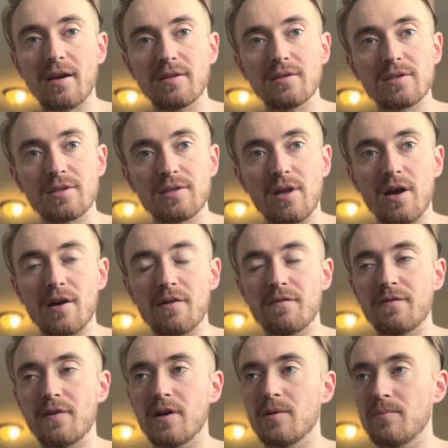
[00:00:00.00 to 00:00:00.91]
and
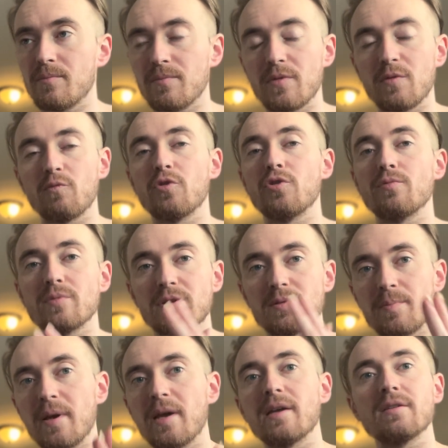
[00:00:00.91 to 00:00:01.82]
stuff, the room
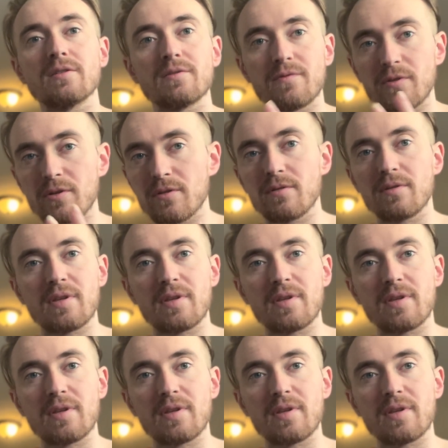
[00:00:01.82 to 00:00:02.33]
spins for